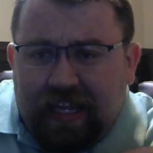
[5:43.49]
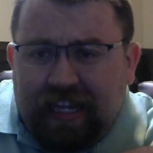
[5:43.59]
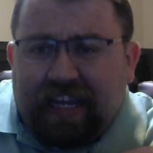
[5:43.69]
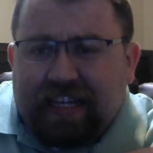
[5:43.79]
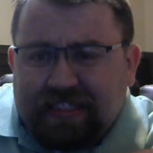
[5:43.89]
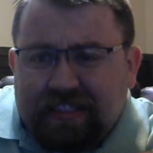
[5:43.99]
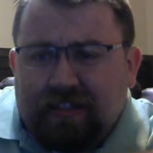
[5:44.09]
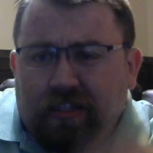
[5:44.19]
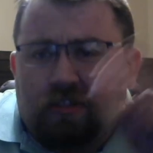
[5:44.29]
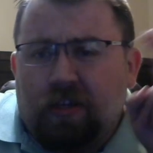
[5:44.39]
Yes,
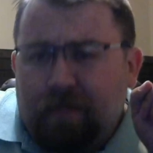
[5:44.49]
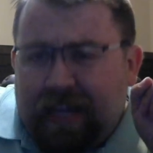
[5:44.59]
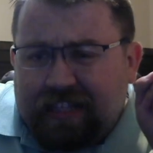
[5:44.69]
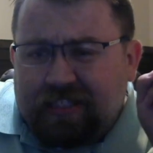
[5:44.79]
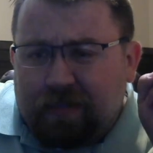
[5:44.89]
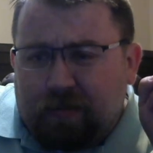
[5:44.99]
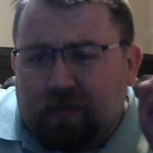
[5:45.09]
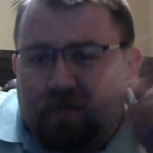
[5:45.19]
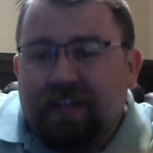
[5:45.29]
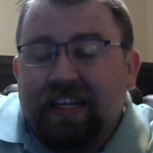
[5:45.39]
the 2 mana
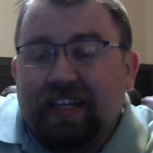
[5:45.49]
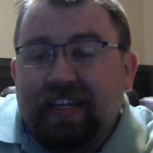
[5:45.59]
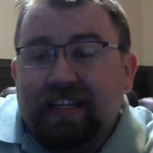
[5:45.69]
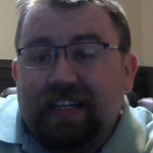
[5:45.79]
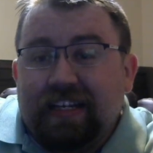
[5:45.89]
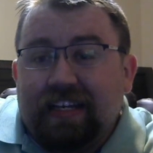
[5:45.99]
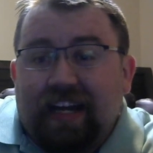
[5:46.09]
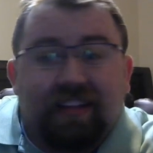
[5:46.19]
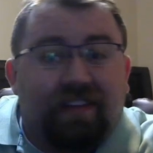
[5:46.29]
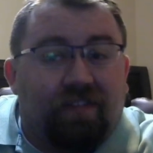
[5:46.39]
Tybalt.
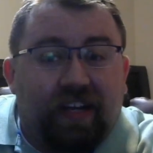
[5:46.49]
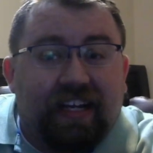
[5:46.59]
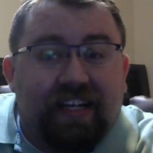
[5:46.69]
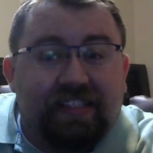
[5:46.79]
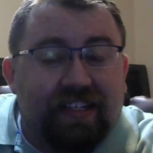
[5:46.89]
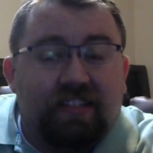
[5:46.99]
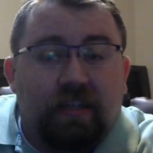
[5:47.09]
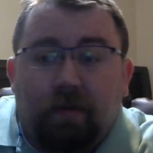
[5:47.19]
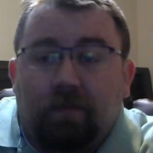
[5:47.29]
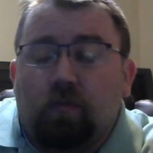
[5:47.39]
Not the free cost good
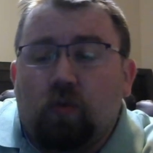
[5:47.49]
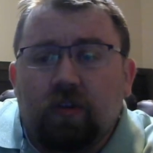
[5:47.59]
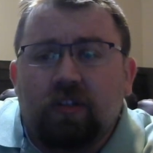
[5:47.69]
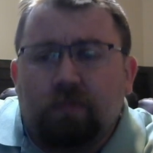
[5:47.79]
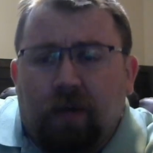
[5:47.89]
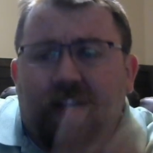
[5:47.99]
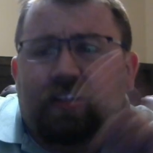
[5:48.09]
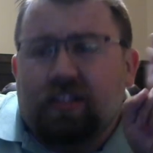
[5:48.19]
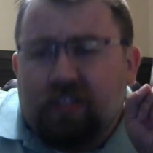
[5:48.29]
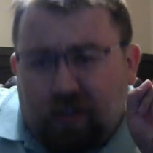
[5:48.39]
Tybalt from War of the
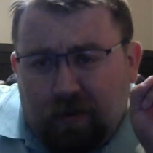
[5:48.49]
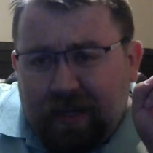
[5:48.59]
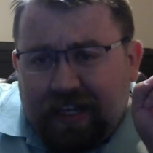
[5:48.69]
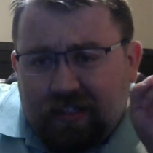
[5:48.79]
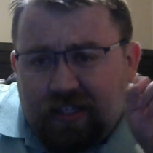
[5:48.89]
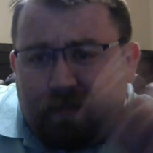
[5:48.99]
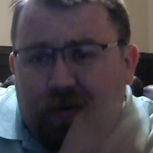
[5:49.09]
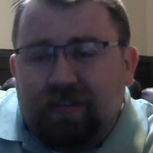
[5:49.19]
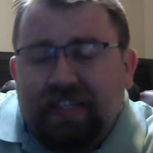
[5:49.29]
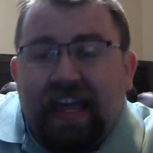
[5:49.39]
Spark, the 2 mana
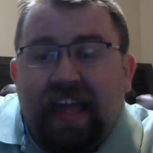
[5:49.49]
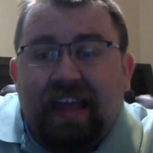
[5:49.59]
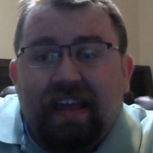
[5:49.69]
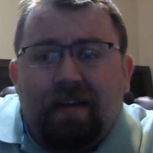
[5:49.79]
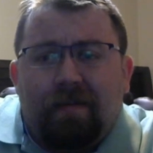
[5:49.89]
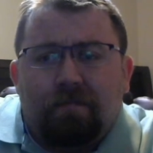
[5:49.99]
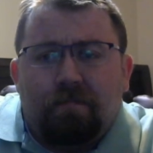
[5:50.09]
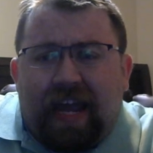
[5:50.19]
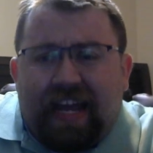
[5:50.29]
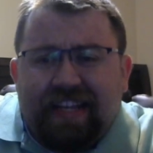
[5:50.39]
Tybalt
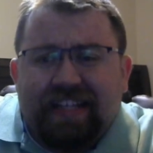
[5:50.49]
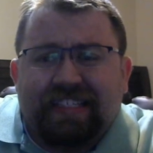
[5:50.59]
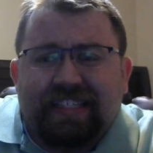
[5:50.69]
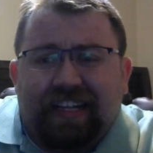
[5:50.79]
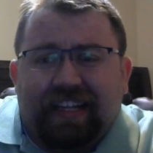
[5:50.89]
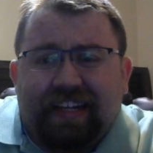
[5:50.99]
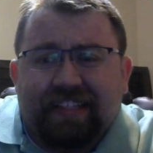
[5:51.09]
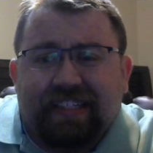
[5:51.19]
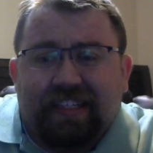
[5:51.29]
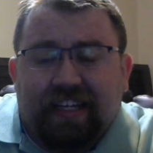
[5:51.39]
Madness
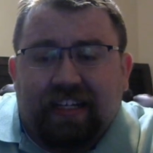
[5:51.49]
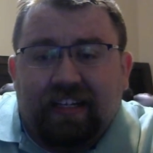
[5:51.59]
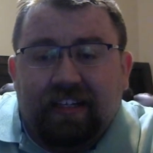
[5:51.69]
Legacy deck.